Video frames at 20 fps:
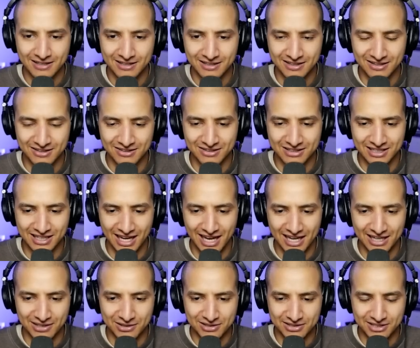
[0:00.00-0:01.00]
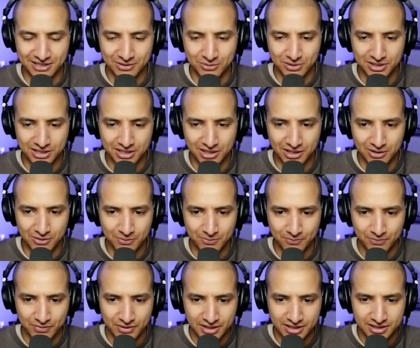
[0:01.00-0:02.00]
Okay, there we go.
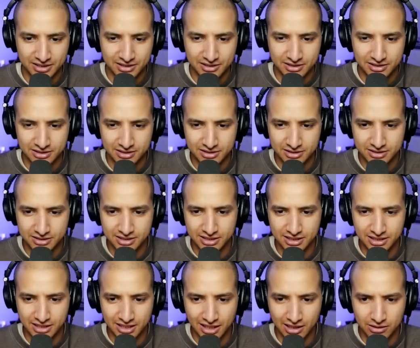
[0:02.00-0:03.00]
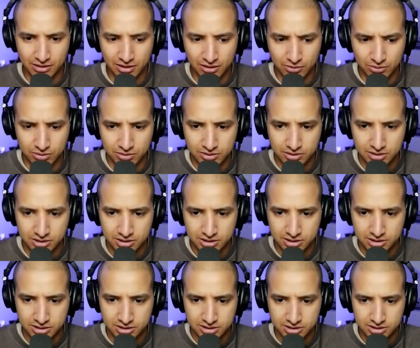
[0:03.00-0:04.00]
Chica. Oh,
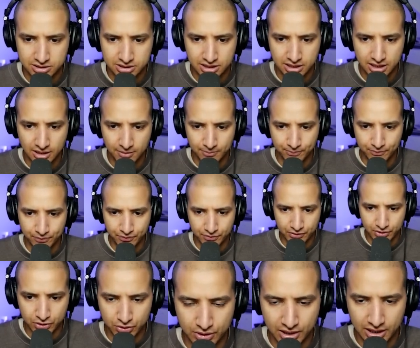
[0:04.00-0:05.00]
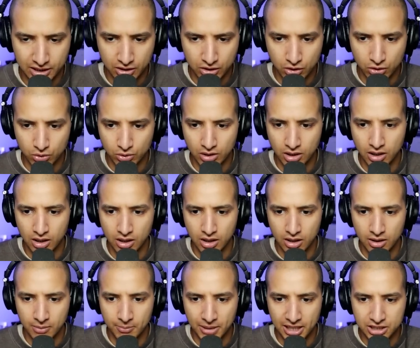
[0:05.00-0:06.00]
Chica, we gotta go.
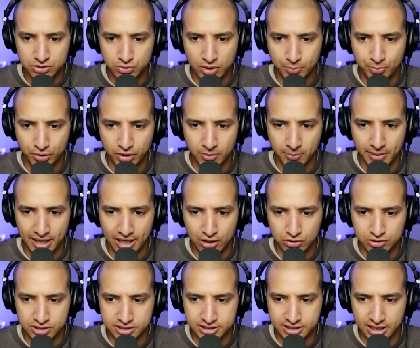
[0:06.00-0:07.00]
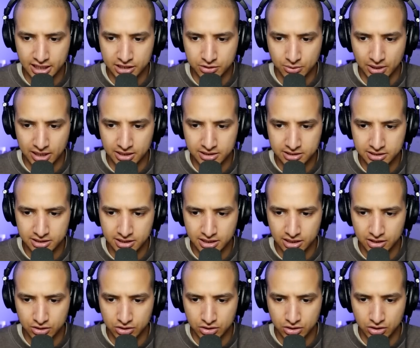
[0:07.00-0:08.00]
Might as well put him back on the stage, right? Chica,
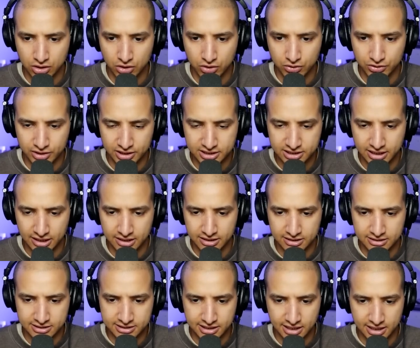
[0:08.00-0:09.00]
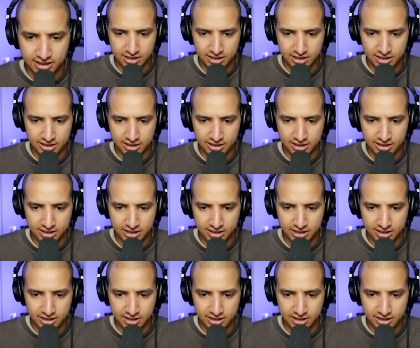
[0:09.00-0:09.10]
you're gonna go on this side of the stage.